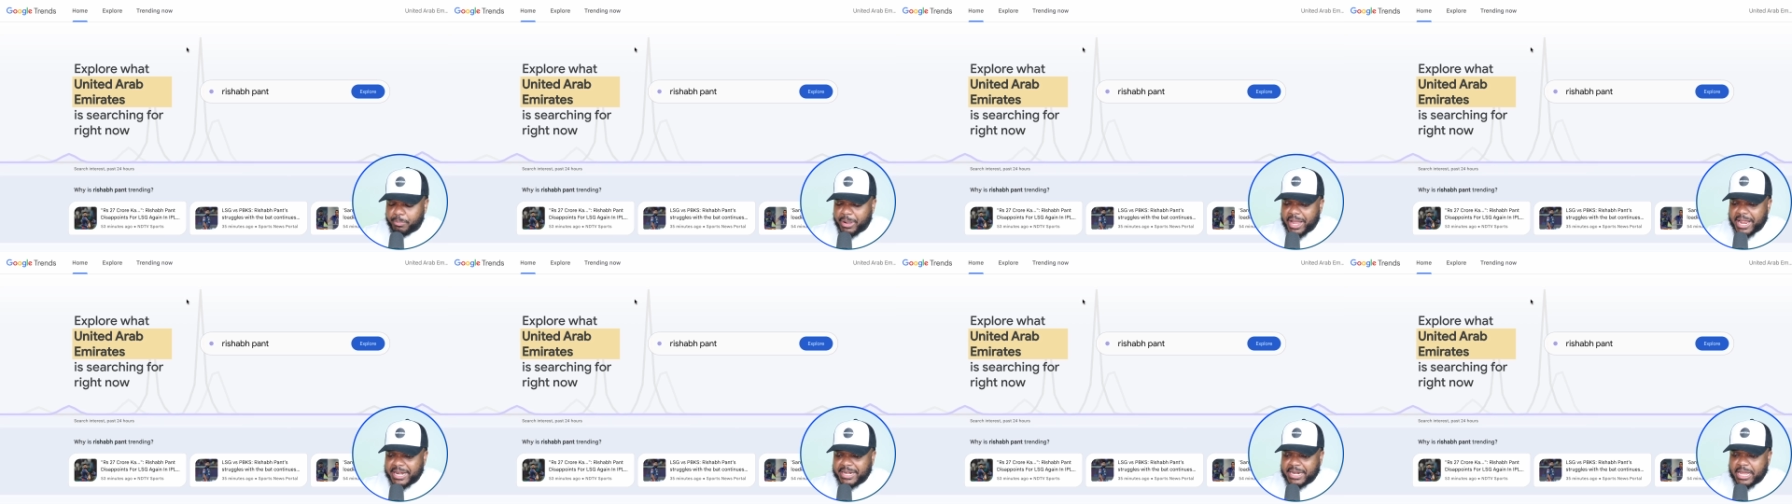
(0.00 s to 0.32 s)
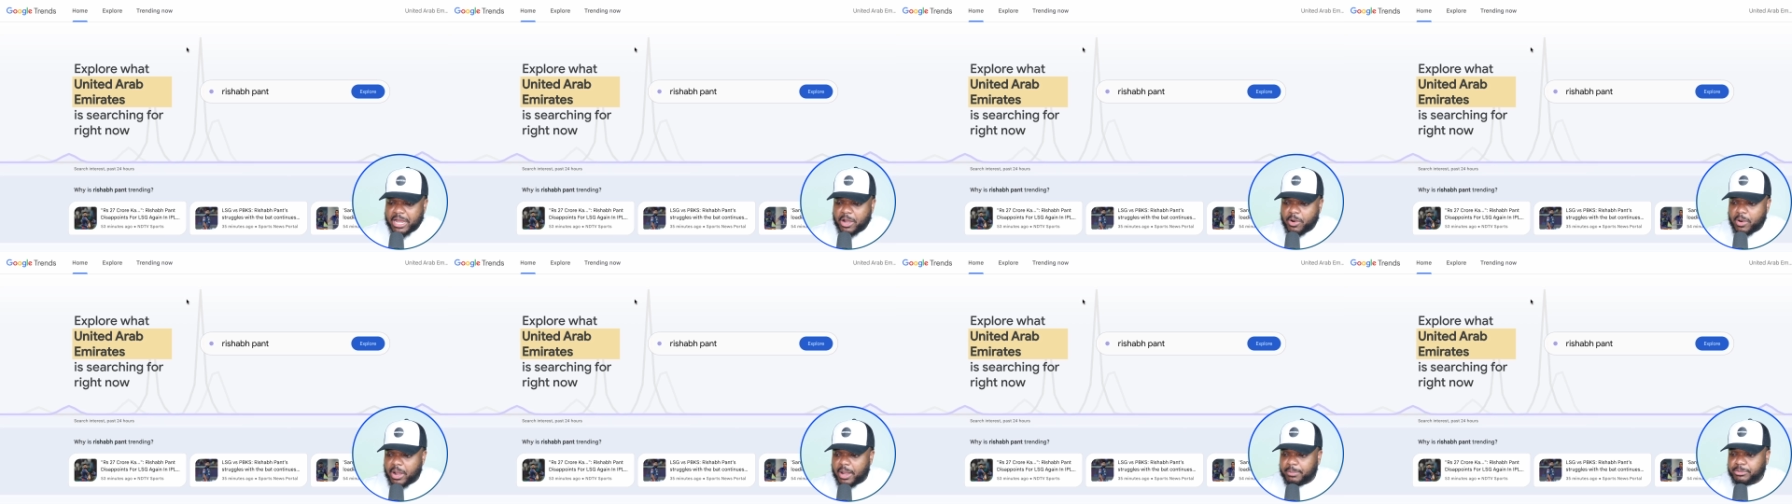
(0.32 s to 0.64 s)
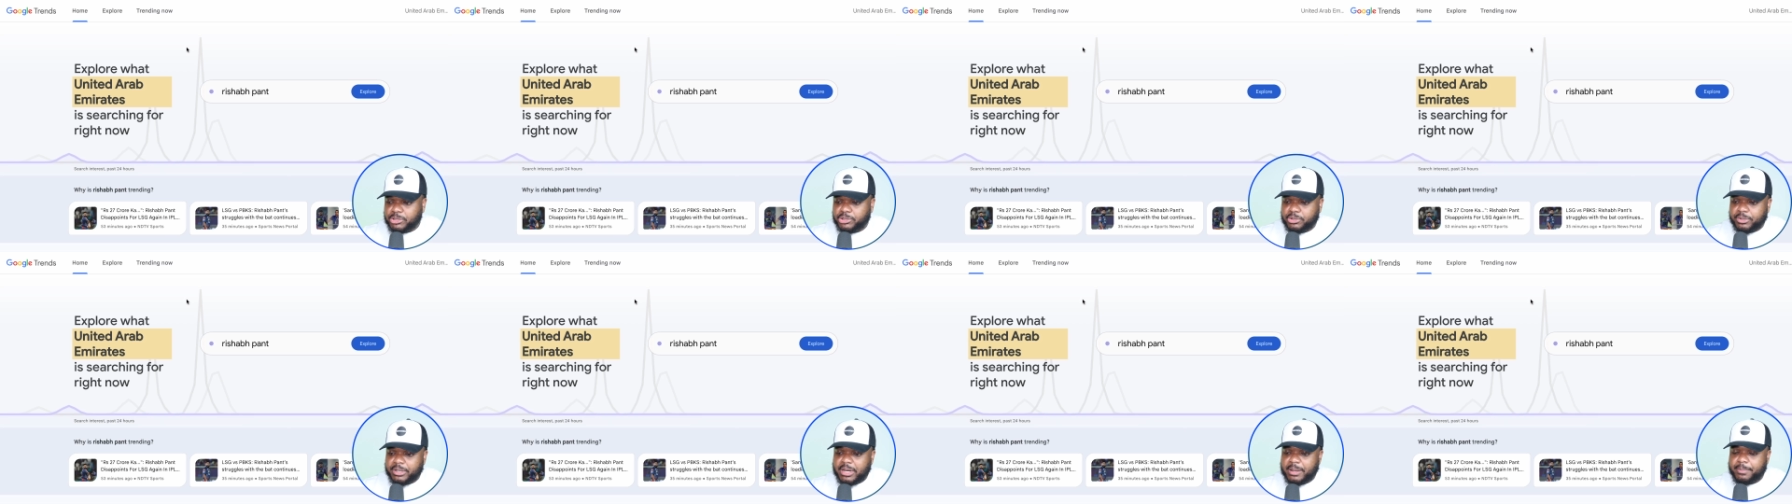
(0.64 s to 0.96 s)
By now, I'm
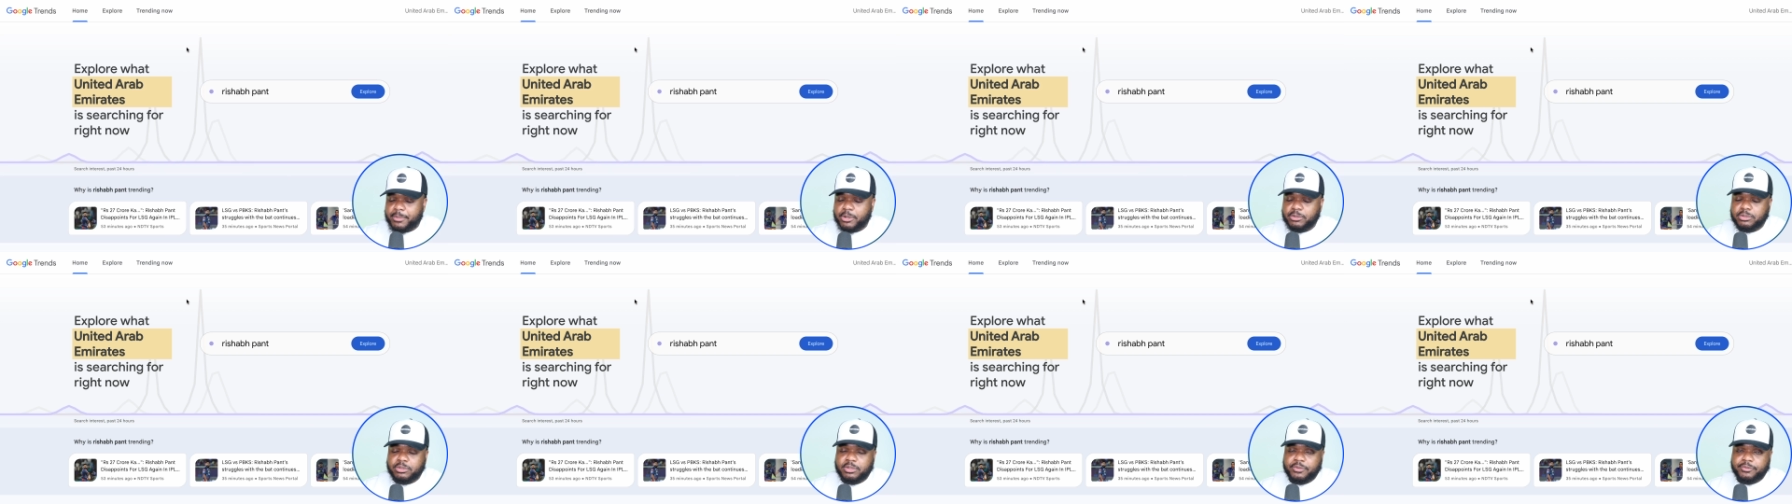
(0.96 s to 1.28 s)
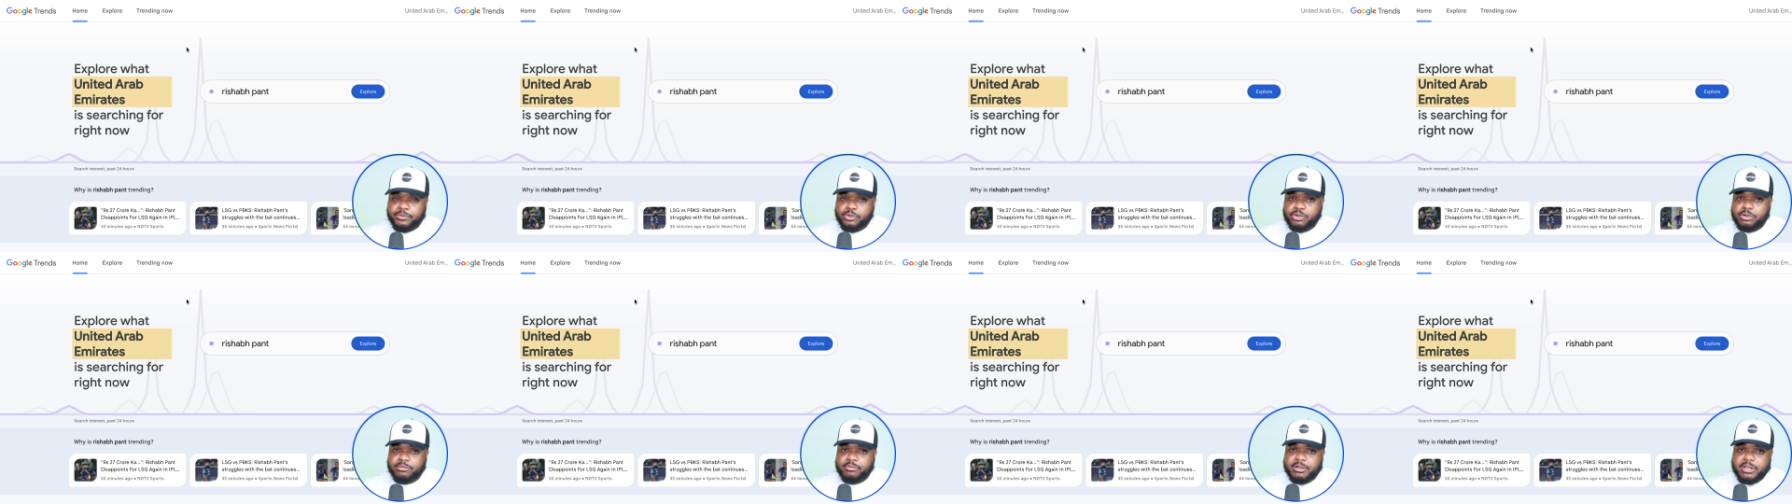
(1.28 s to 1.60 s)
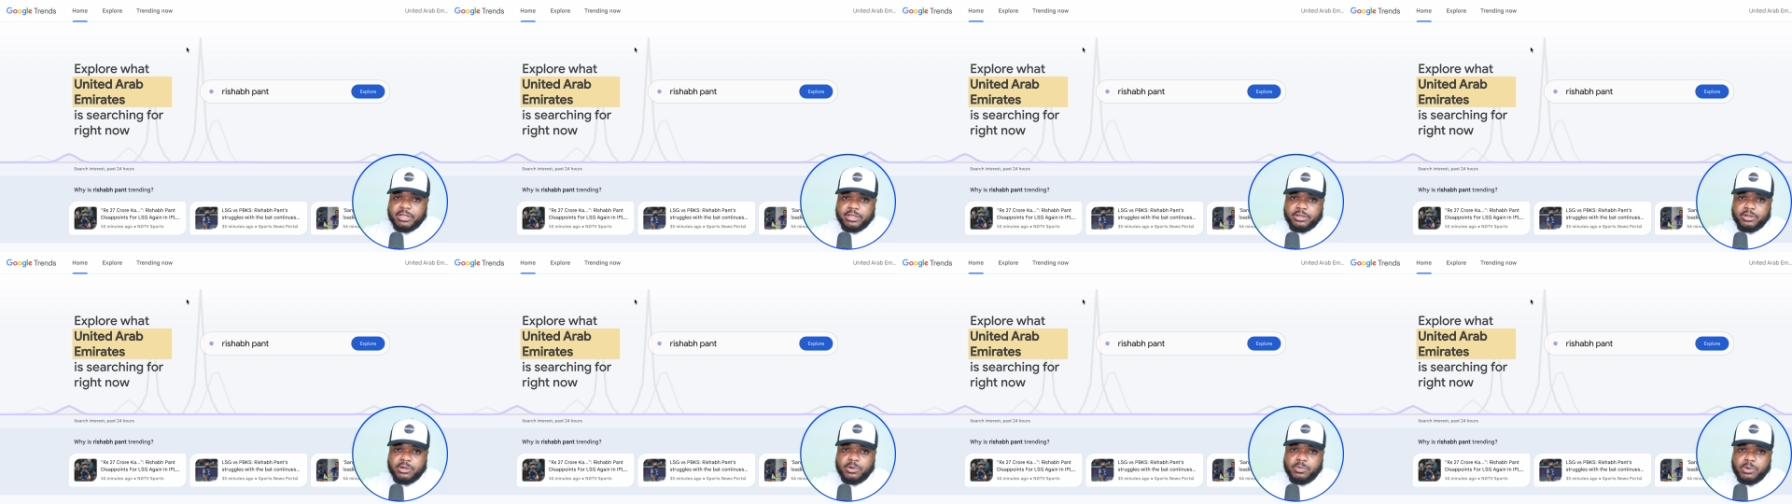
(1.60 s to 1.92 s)
sure that most of you
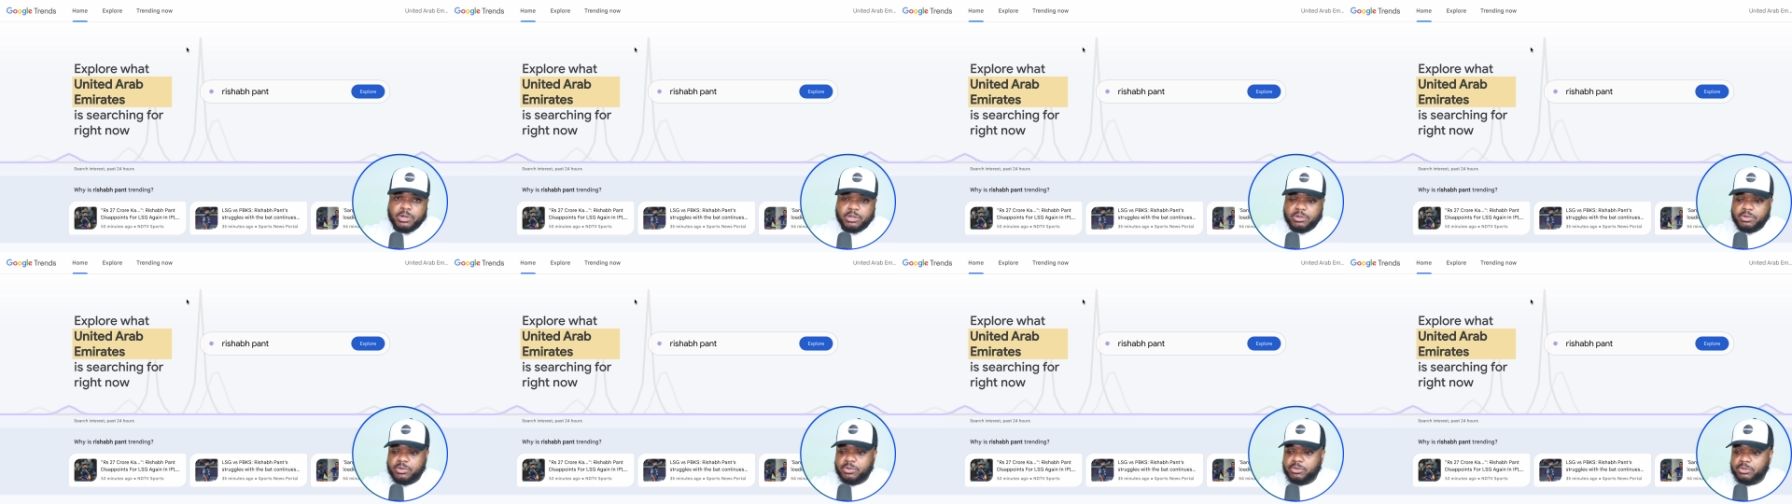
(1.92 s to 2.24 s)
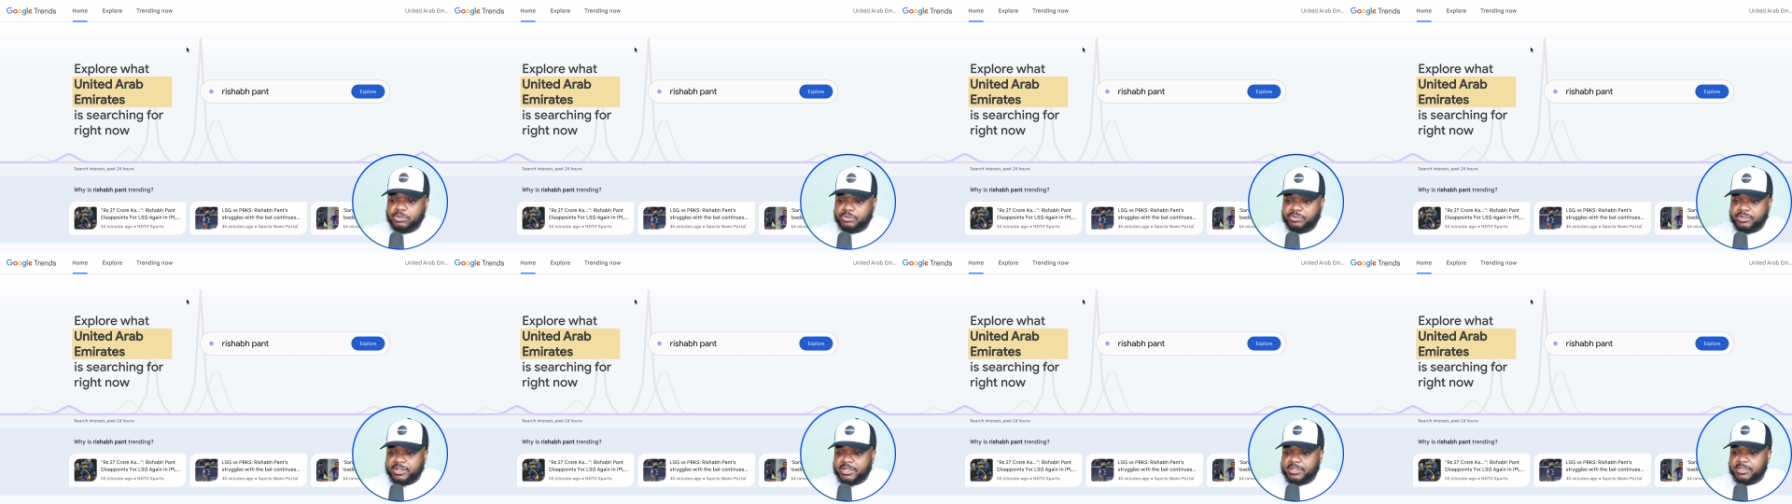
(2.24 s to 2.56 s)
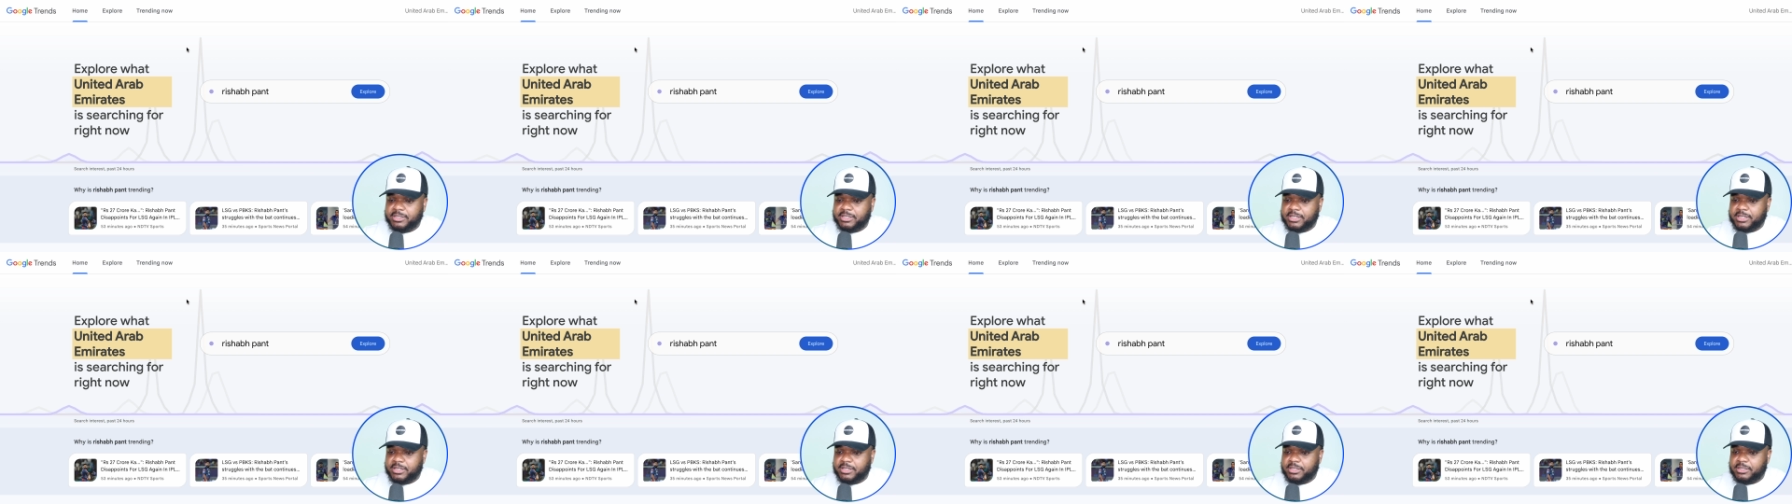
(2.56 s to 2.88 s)
already know what Google
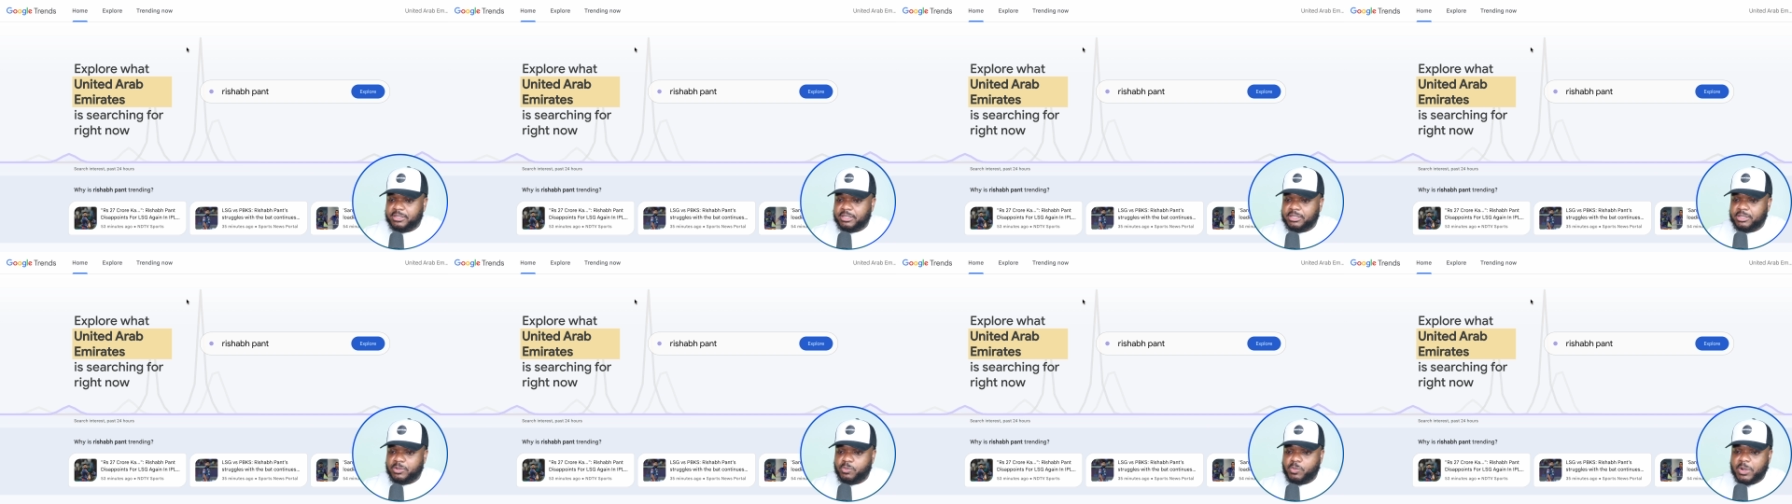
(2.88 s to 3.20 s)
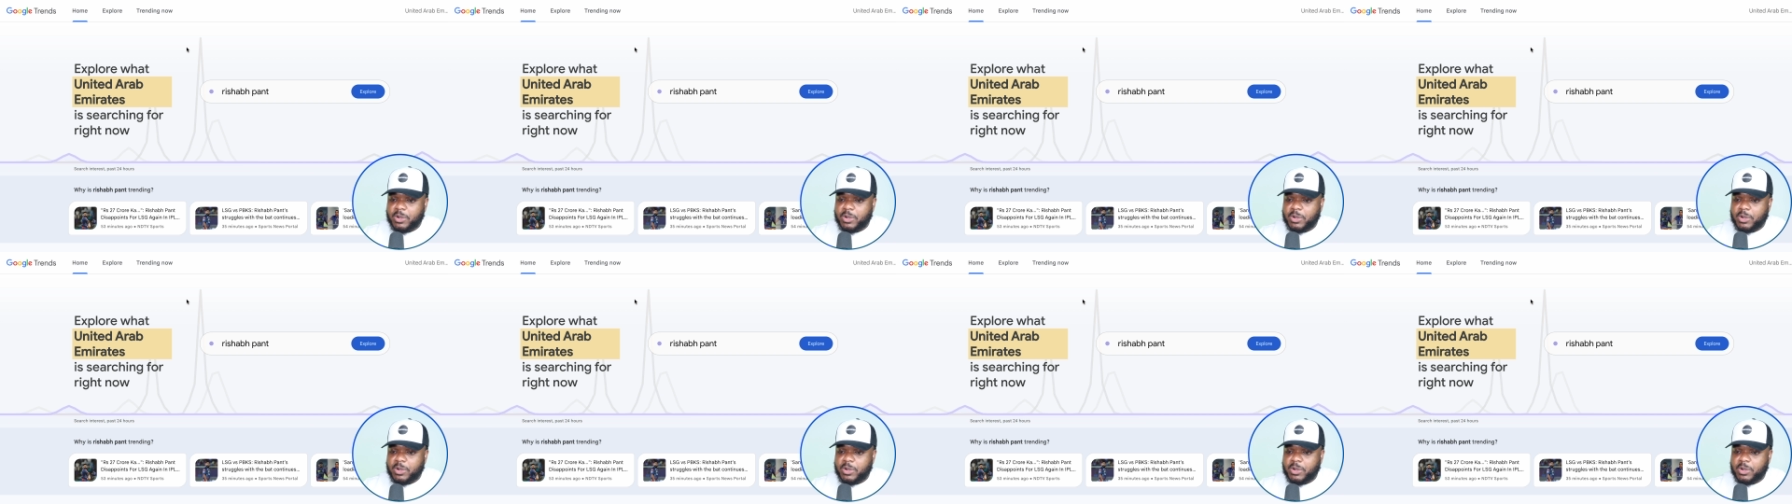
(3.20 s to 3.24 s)
Trends is. It's a